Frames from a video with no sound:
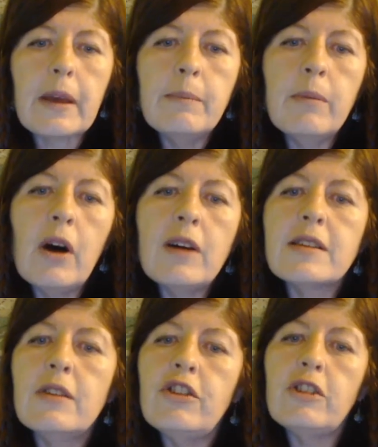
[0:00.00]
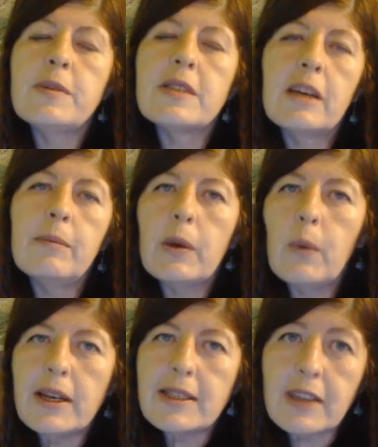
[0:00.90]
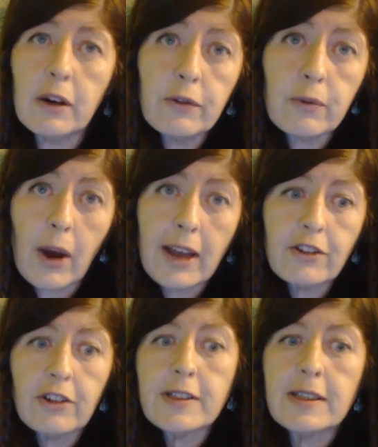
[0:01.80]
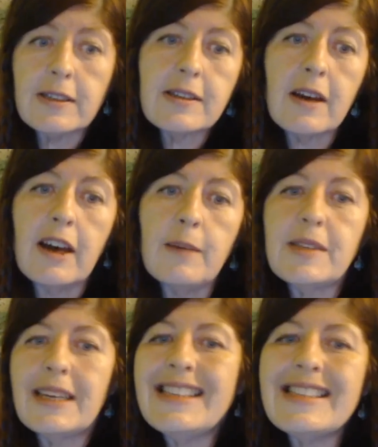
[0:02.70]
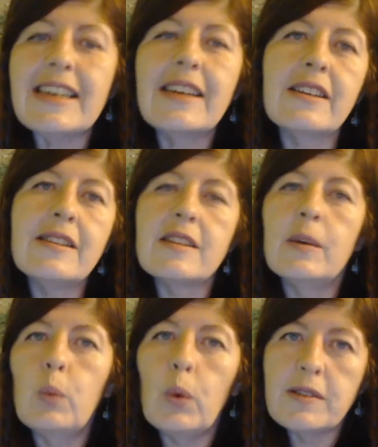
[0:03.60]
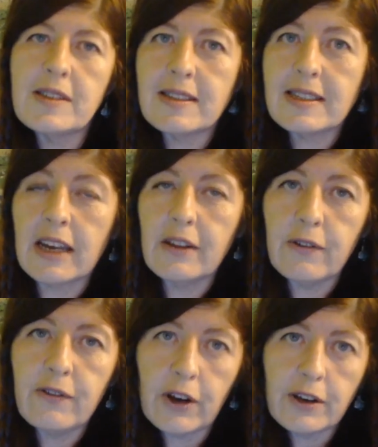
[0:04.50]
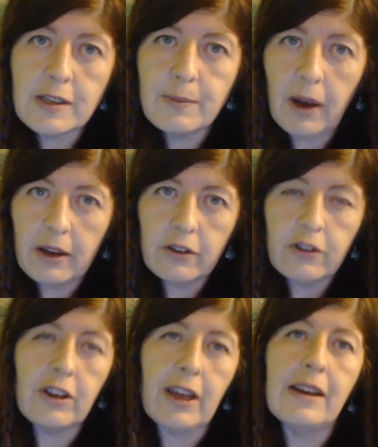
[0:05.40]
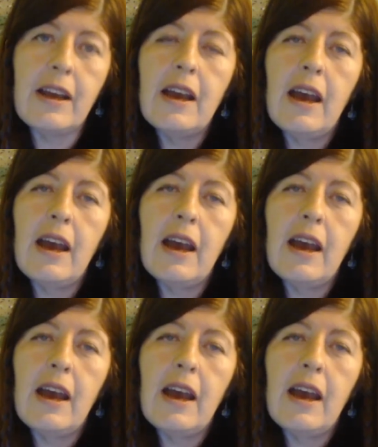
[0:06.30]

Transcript: Mars and Jupiter can be quite self-righteous at times, indignant and wanting to get the first punch in.